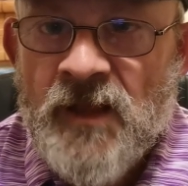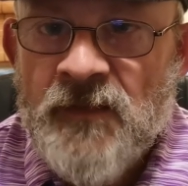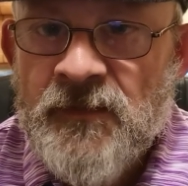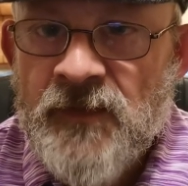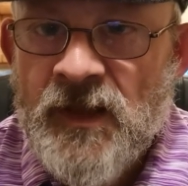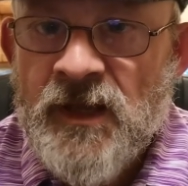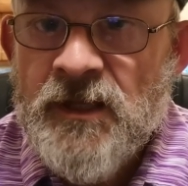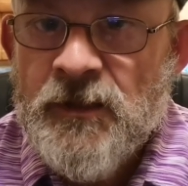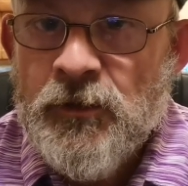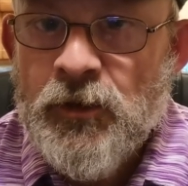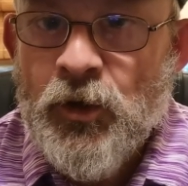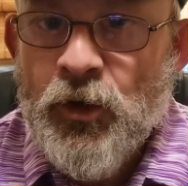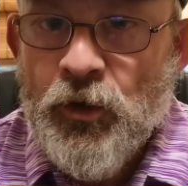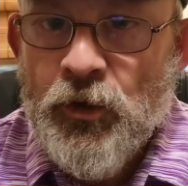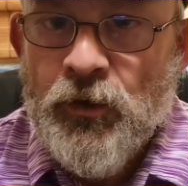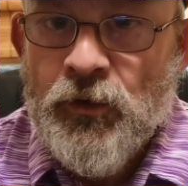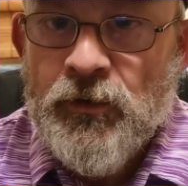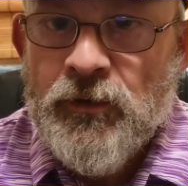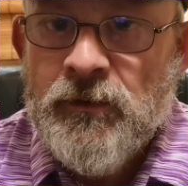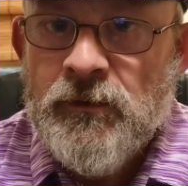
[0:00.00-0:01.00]
and they
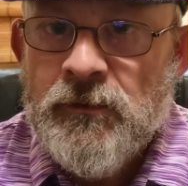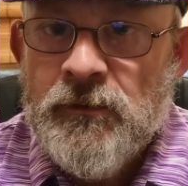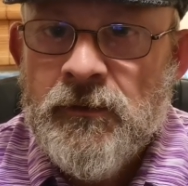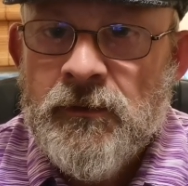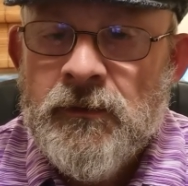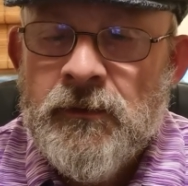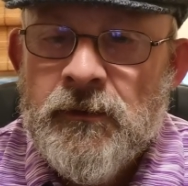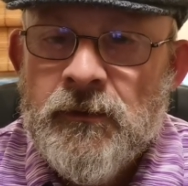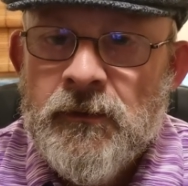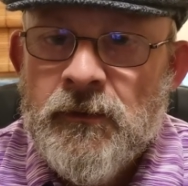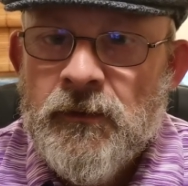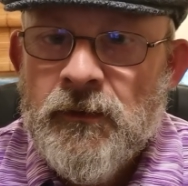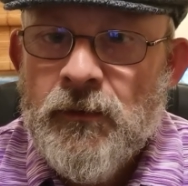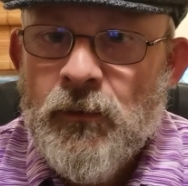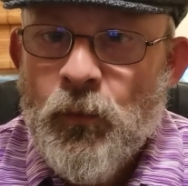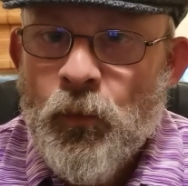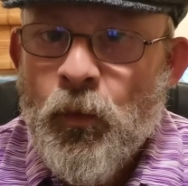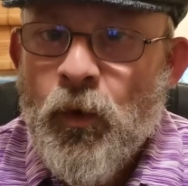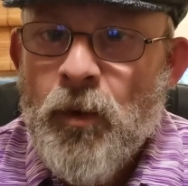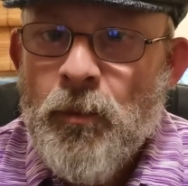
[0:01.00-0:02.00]
learn
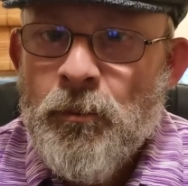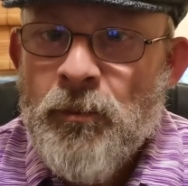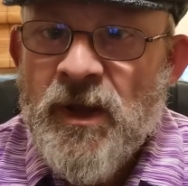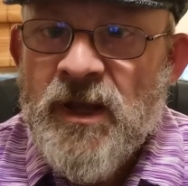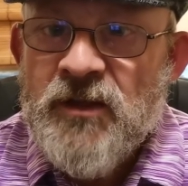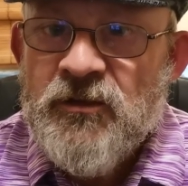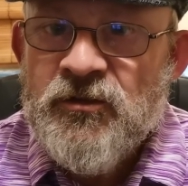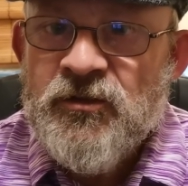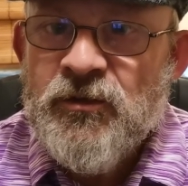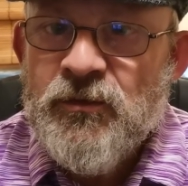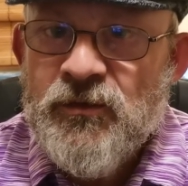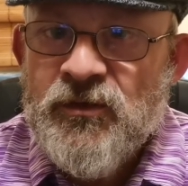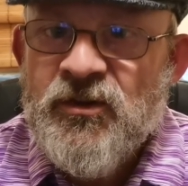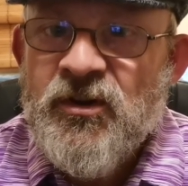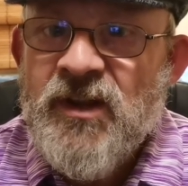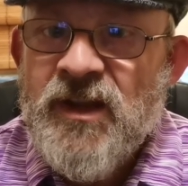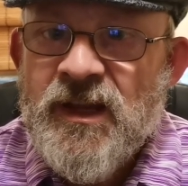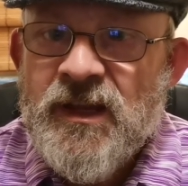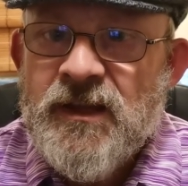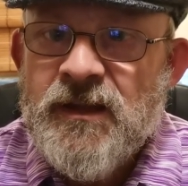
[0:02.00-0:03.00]
what makes you
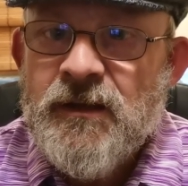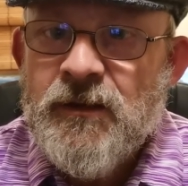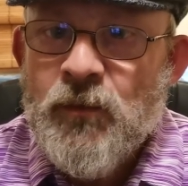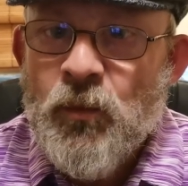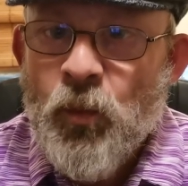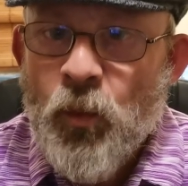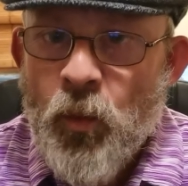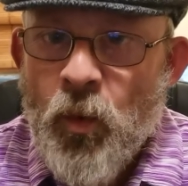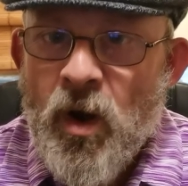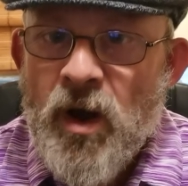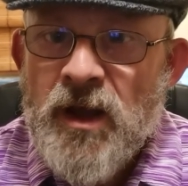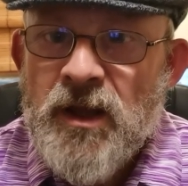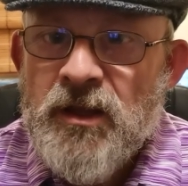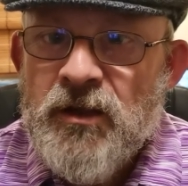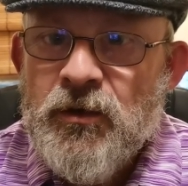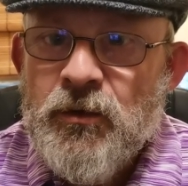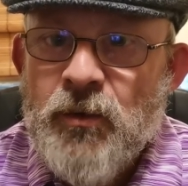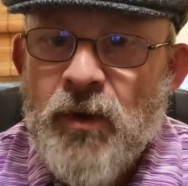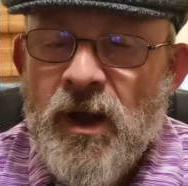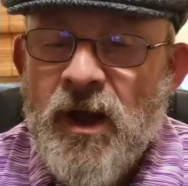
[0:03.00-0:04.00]
tick, why
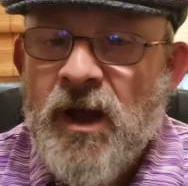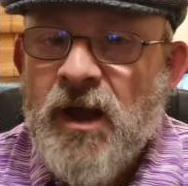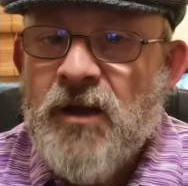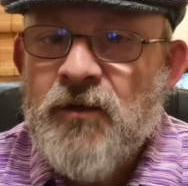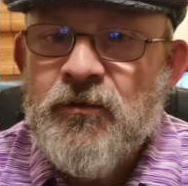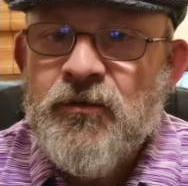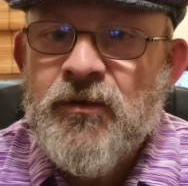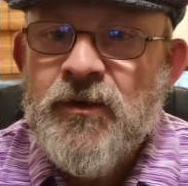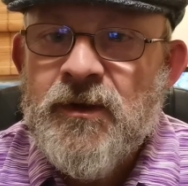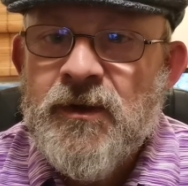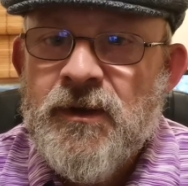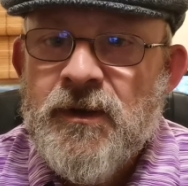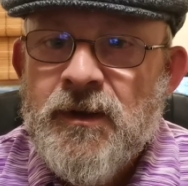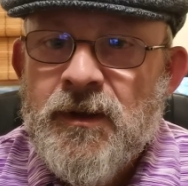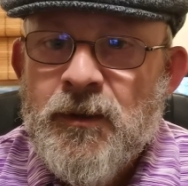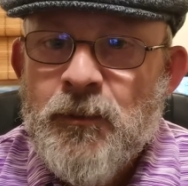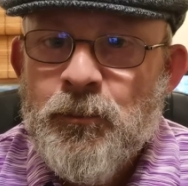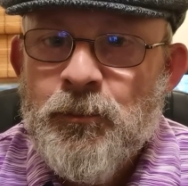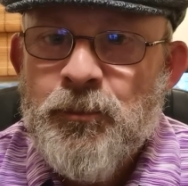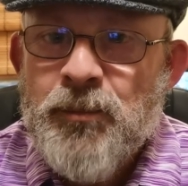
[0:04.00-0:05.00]
you have
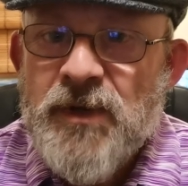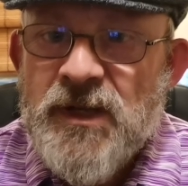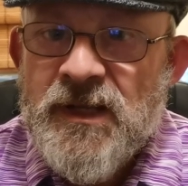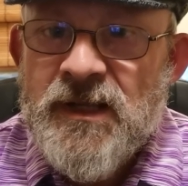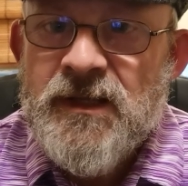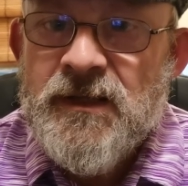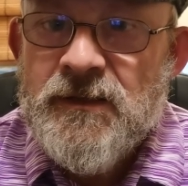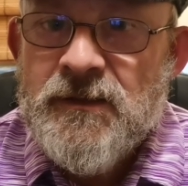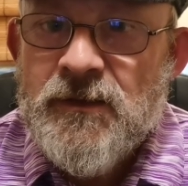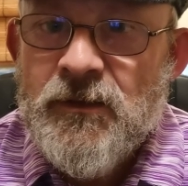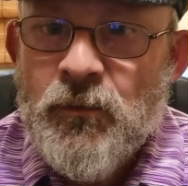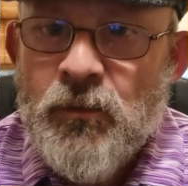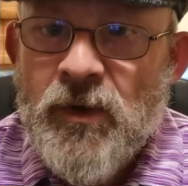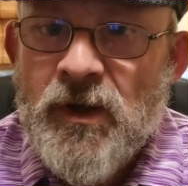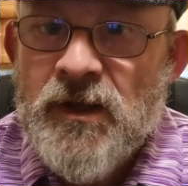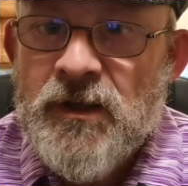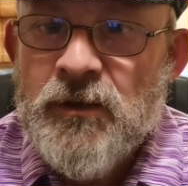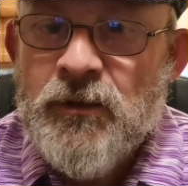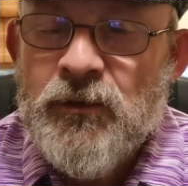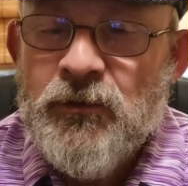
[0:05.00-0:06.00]
been the
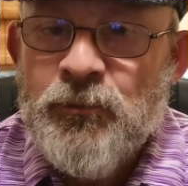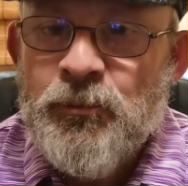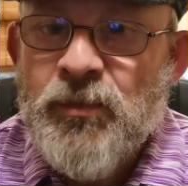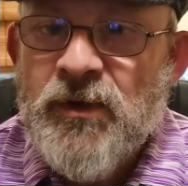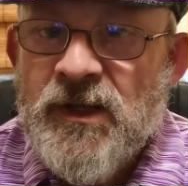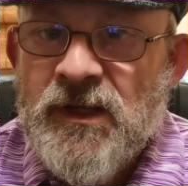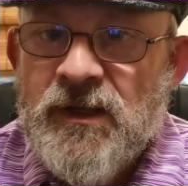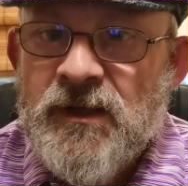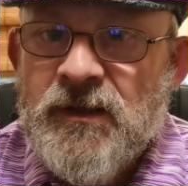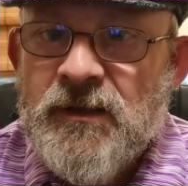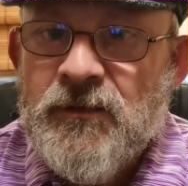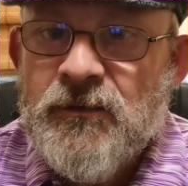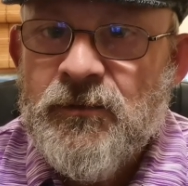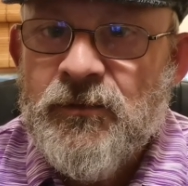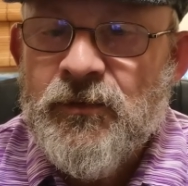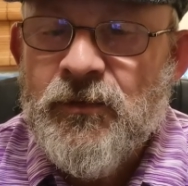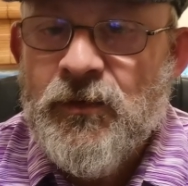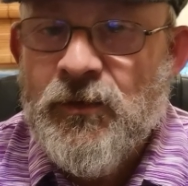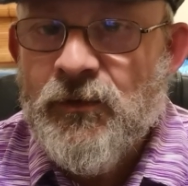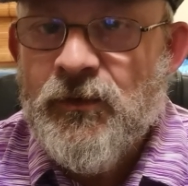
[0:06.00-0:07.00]
way you have been
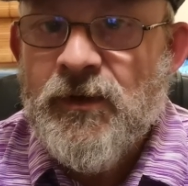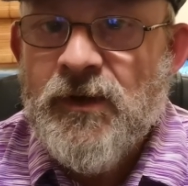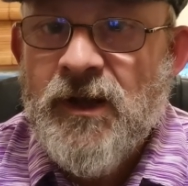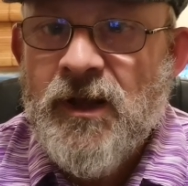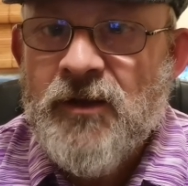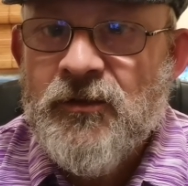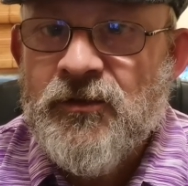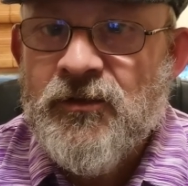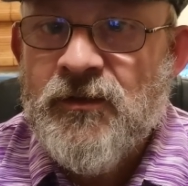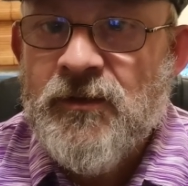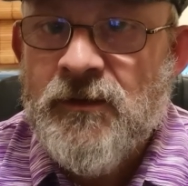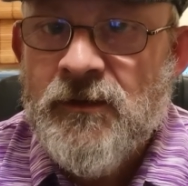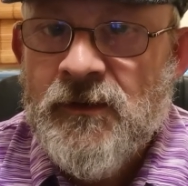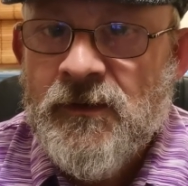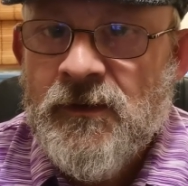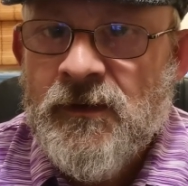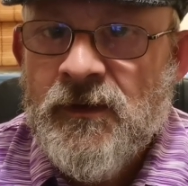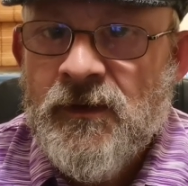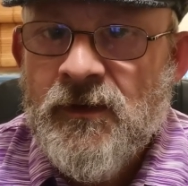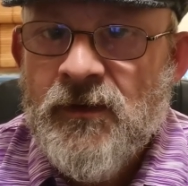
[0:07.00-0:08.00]
for the last
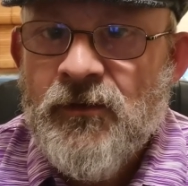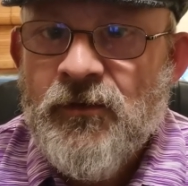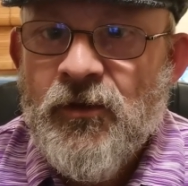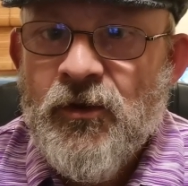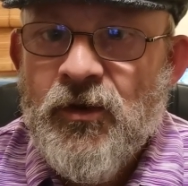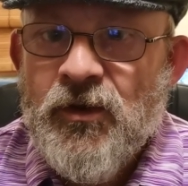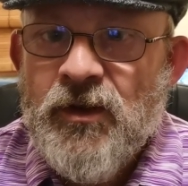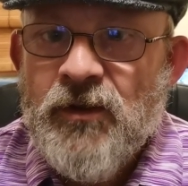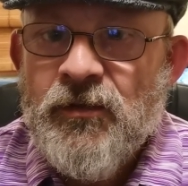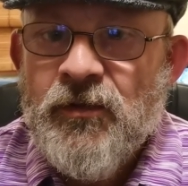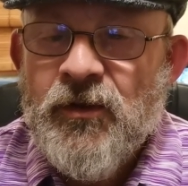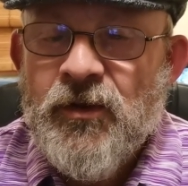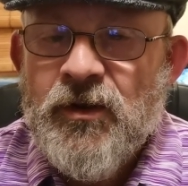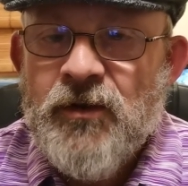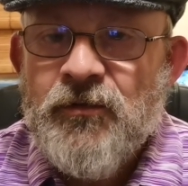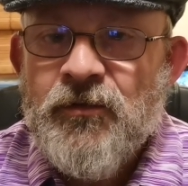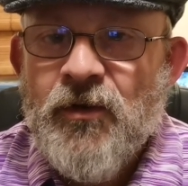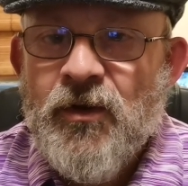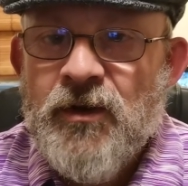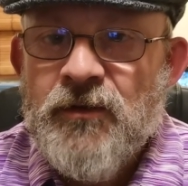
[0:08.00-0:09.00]
30,
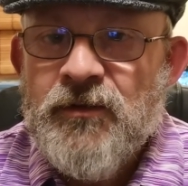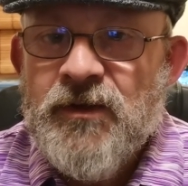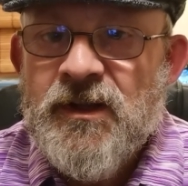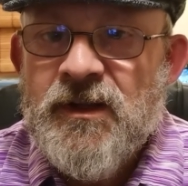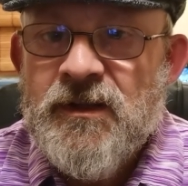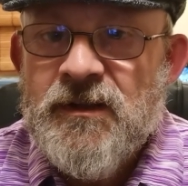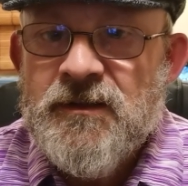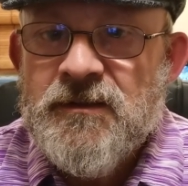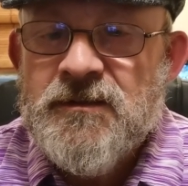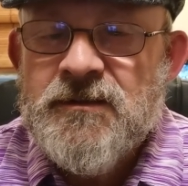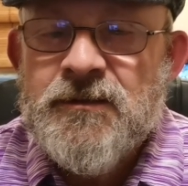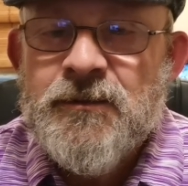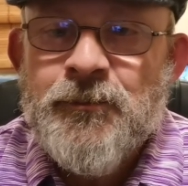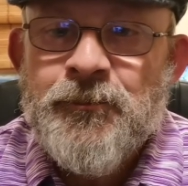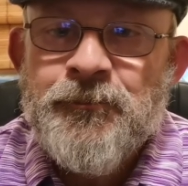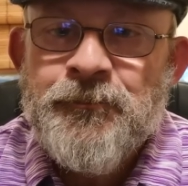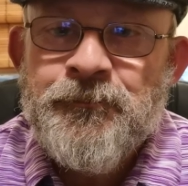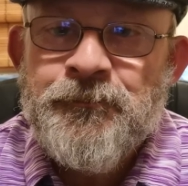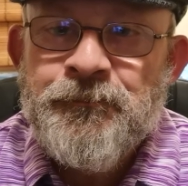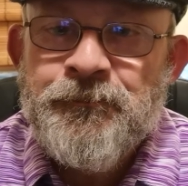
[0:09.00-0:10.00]
35 years.